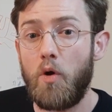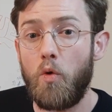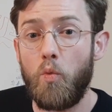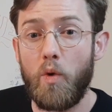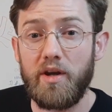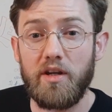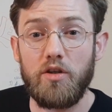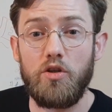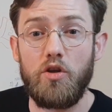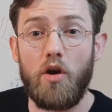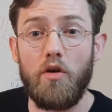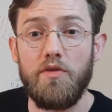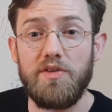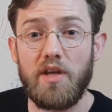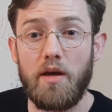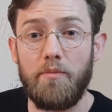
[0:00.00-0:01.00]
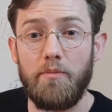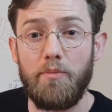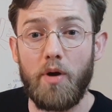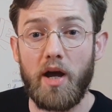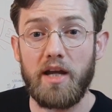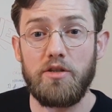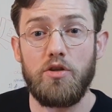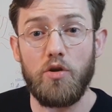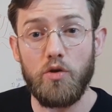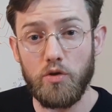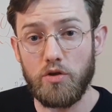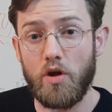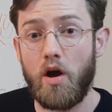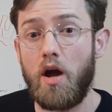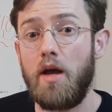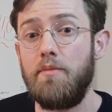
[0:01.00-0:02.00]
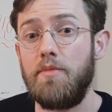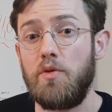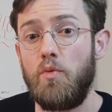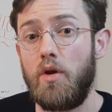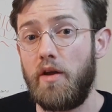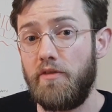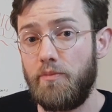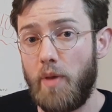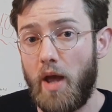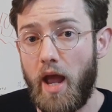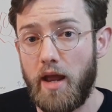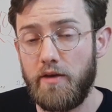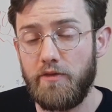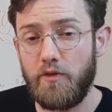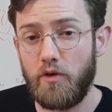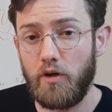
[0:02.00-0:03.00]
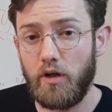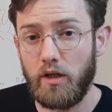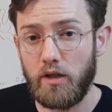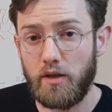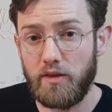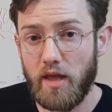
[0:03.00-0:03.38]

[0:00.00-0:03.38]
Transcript: When it goes up by 2 times what I've paid for it,